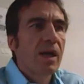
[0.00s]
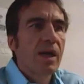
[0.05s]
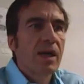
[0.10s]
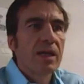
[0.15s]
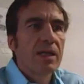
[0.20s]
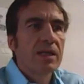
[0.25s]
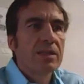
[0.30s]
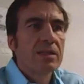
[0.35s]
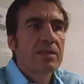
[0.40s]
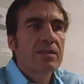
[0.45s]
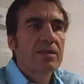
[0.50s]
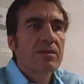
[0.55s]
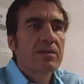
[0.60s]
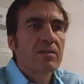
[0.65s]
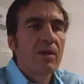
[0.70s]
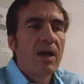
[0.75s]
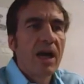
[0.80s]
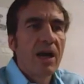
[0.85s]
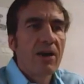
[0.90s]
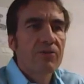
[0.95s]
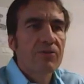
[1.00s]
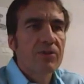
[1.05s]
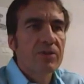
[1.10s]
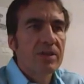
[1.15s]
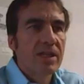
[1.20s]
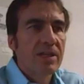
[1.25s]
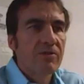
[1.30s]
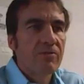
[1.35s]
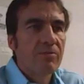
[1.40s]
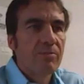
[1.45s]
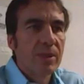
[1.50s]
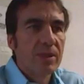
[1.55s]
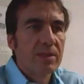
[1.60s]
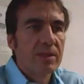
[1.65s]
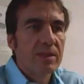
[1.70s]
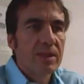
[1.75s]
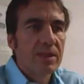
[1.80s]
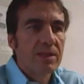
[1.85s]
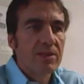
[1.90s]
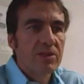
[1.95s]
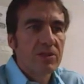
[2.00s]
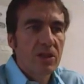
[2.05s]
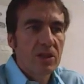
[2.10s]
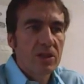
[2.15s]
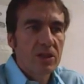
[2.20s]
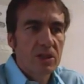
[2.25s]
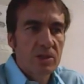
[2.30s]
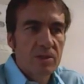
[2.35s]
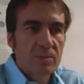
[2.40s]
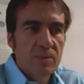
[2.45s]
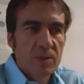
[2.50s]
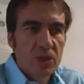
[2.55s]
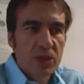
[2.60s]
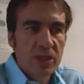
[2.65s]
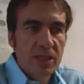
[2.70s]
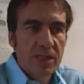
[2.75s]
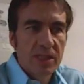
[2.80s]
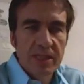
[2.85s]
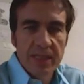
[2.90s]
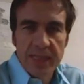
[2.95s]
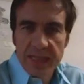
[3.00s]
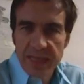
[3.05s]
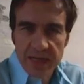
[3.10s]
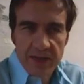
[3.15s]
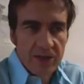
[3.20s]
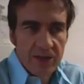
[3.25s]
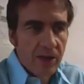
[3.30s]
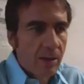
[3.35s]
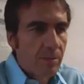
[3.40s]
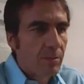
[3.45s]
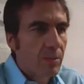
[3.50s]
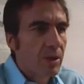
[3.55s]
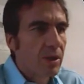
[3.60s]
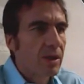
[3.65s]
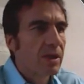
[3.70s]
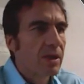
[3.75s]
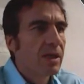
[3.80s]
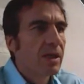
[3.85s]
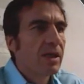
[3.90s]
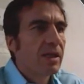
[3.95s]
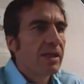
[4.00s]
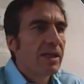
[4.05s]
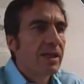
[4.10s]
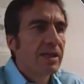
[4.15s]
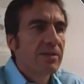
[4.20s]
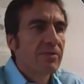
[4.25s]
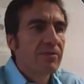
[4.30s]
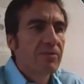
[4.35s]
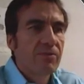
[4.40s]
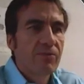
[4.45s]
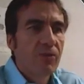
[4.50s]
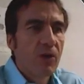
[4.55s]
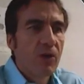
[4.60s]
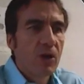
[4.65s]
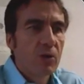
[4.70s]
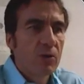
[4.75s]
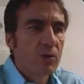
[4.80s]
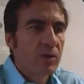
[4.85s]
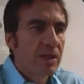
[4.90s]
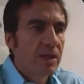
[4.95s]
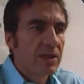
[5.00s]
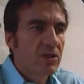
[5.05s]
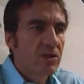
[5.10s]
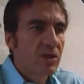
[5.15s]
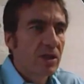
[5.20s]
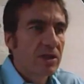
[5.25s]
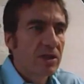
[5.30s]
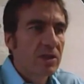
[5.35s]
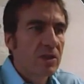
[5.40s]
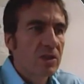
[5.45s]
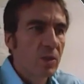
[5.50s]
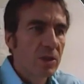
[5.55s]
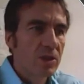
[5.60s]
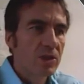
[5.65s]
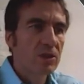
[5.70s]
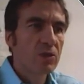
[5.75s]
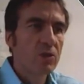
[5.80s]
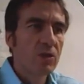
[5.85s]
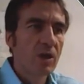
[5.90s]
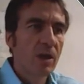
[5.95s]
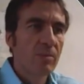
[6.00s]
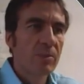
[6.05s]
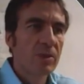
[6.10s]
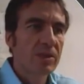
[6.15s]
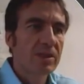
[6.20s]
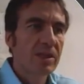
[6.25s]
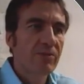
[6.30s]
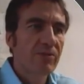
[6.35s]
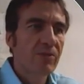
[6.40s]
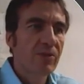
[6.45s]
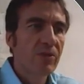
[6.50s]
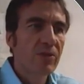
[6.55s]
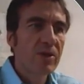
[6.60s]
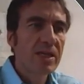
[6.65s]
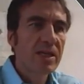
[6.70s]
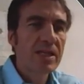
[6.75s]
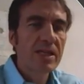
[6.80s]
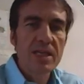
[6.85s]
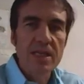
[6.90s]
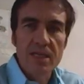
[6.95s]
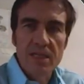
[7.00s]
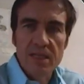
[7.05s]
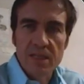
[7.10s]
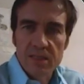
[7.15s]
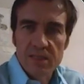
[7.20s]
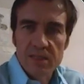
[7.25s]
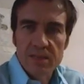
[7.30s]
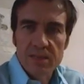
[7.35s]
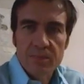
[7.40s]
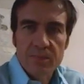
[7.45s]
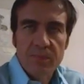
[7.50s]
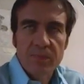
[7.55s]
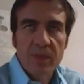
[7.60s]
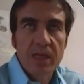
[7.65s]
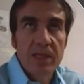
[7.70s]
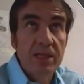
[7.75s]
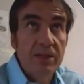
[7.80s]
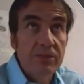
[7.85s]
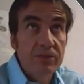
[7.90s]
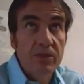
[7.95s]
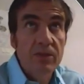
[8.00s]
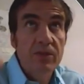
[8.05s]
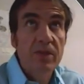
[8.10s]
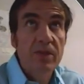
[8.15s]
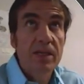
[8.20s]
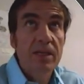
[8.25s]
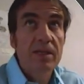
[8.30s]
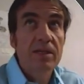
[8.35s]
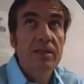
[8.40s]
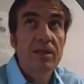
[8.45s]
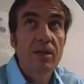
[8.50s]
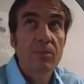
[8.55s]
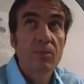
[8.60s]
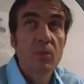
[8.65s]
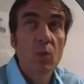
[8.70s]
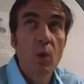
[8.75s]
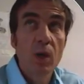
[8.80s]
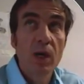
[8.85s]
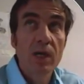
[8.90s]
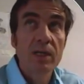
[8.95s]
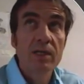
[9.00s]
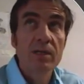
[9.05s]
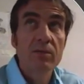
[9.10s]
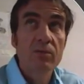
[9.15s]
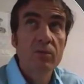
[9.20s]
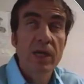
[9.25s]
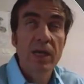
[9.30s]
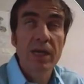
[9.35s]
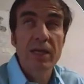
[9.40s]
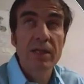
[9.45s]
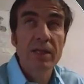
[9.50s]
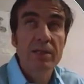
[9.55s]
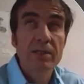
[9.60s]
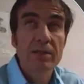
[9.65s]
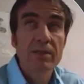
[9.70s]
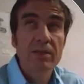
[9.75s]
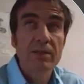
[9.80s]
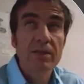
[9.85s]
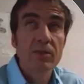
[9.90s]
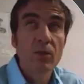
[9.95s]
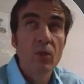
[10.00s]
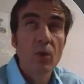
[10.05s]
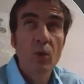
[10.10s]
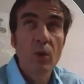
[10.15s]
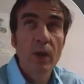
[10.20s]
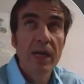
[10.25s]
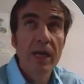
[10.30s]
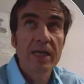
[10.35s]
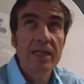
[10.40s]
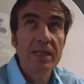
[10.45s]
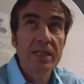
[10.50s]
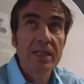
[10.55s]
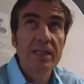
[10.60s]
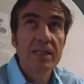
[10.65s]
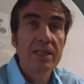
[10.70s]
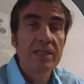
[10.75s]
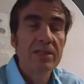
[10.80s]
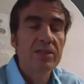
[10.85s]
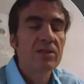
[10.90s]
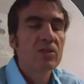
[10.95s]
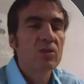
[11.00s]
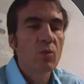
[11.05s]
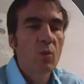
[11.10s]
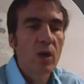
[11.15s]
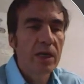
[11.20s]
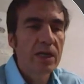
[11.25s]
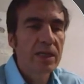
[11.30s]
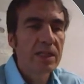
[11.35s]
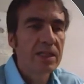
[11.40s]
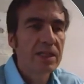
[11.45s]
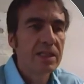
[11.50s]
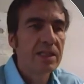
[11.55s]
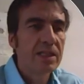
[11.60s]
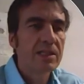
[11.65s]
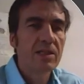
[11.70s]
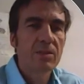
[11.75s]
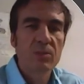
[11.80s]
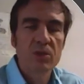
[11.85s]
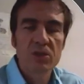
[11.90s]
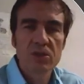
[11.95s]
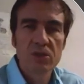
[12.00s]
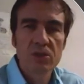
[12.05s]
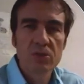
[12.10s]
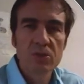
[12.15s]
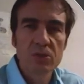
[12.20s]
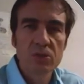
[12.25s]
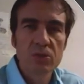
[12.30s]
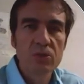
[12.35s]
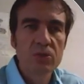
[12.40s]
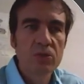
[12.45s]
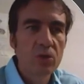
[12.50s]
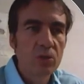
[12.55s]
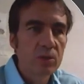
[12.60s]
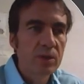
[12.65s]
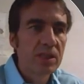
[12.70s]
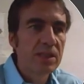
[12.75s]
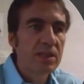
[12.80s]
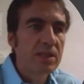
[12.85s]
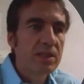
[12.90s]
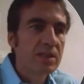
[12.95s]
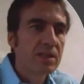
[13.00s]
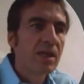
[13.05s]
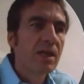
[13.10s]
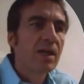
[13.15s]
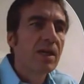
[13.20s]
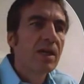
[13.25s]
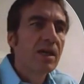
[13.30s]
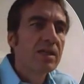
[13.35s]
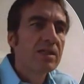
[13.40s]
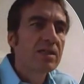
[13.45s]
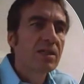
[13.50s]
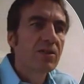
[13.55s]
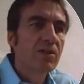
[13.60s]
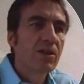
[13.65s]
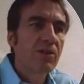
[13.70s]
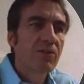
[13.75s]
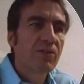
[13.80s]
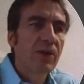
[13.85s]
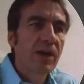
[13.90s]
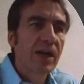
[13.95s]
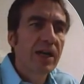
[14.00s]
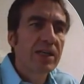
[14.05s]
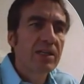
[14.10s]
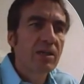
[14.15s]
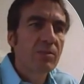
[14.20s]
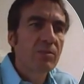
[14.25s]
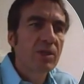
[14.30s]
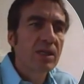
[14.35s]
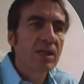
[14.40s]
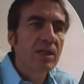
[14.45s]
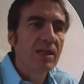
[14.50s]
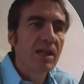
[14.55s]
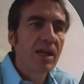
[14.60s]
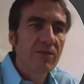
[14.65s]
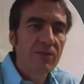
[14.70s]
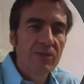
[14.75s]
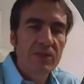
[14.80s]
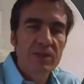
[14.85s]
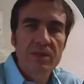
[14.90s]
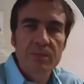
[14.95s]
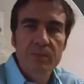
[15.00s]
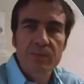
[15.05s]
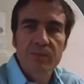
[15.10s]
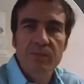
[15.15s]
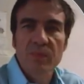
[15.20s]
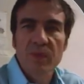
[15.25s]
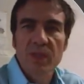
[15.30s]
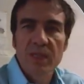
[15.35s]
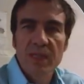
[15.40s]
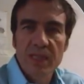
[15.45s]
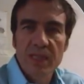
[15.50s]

And after they've built their instructions machine, they get a number, they follow the instructions, which two numbers have 3 E's, and they have to think, number 1, okay, that O-N-E, there's 1 E, number 2, no E's, until they find number 11,